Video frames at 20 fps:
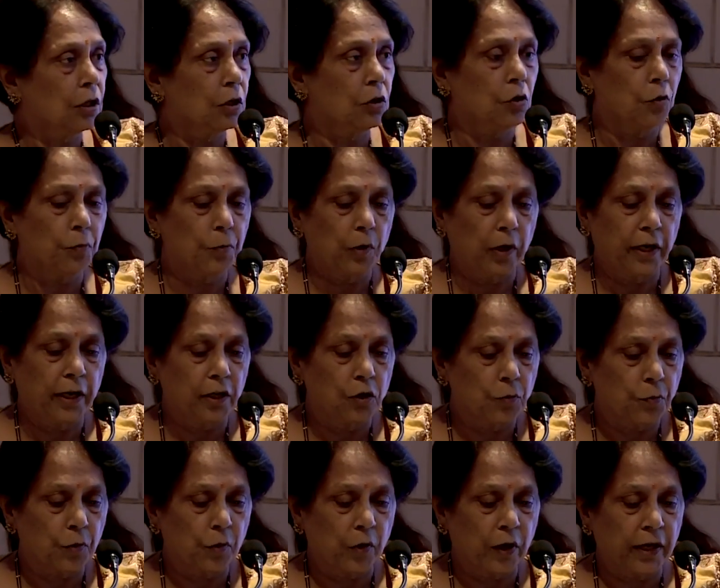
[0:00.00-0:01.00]

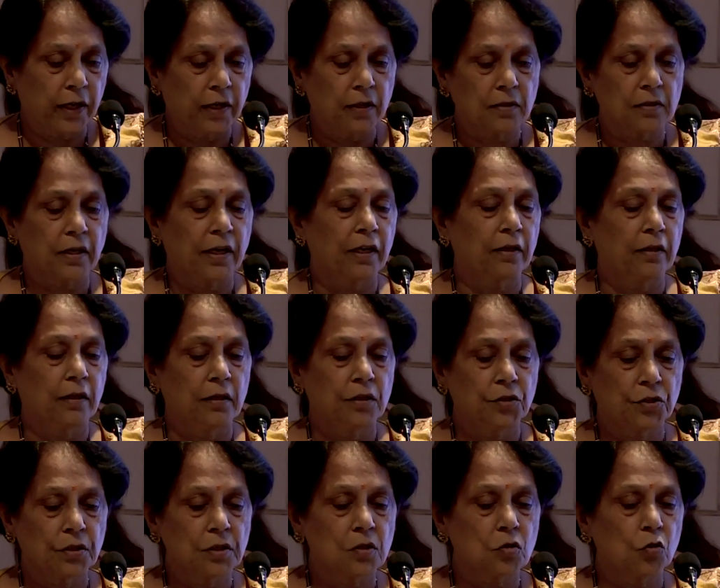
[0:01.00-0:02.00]
aneuploidies like
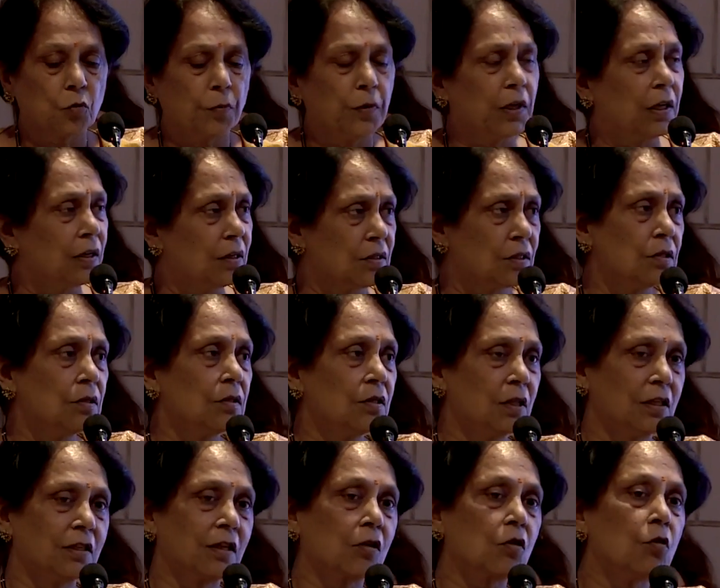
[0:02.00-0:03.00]
deletions, duplications.
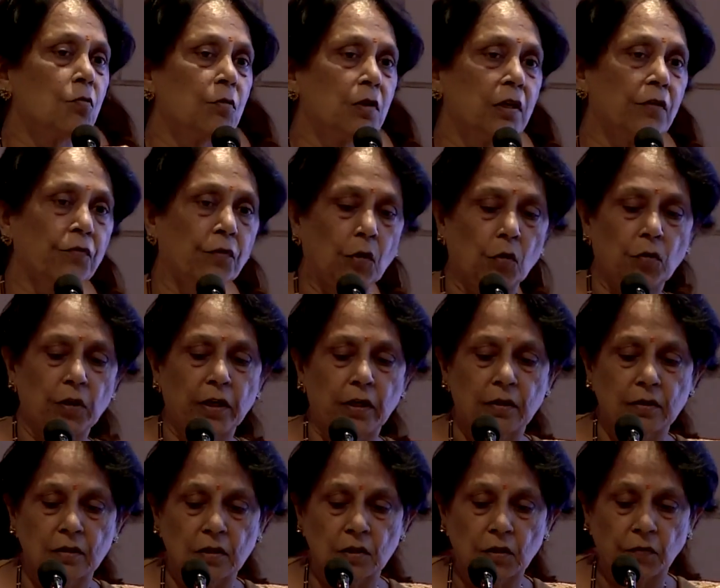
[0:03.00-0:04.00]
These are commonly found in
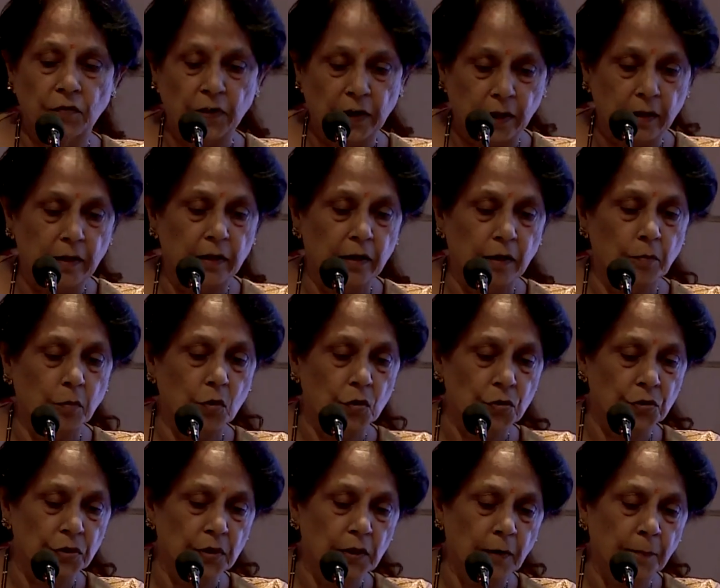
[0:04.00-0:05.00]
cases of recurrent
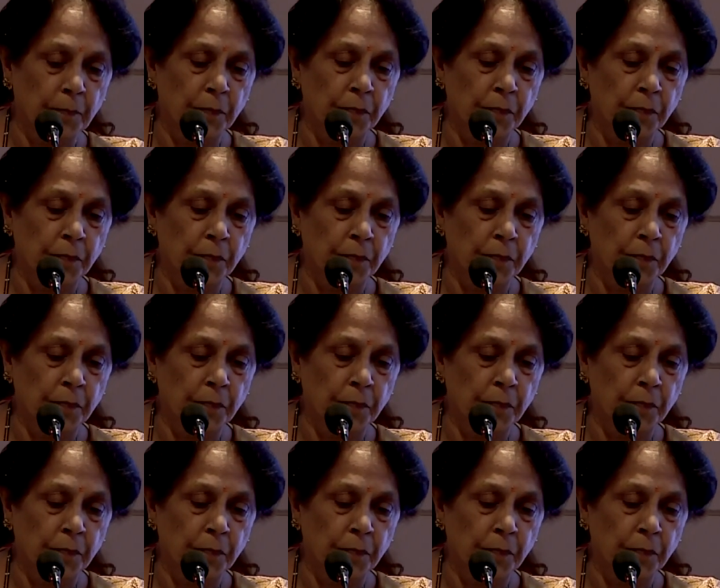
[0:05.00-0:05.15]
abortion.